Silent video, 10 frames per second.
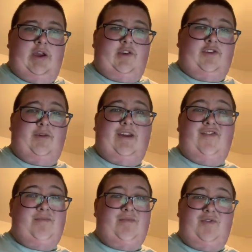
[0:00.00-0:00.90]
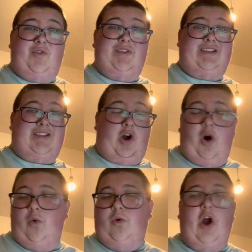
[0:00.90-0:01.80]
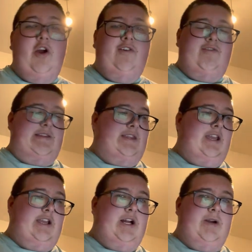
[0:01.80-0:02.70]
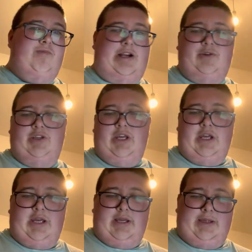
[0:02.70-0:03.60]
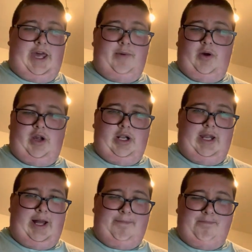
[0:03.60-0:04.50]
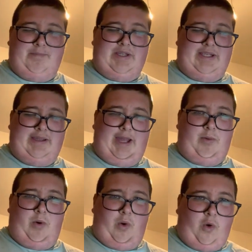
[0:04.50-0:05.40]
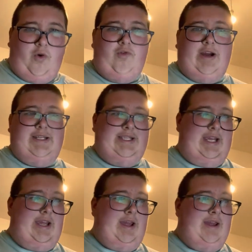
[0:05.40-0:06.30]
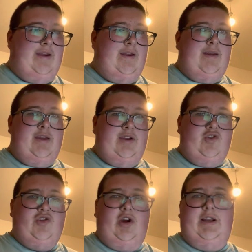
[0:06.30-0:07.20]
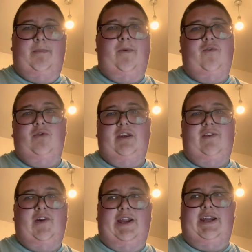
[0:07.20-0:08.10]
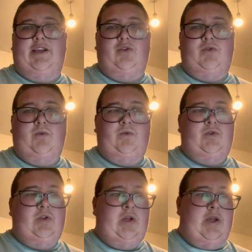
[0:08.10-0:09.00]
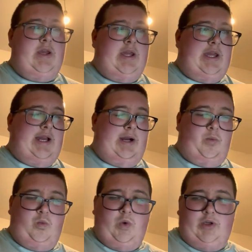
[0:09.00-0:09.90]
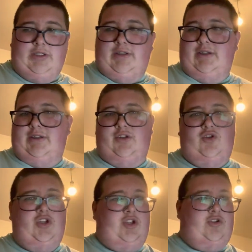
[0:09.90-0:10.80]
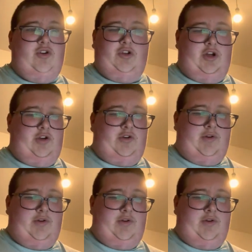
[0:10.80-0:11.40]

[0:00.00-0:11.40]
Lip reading: So even before this whole COVID thing come round, there were clubs that were already struggling with all these financials, and Worcester's just gone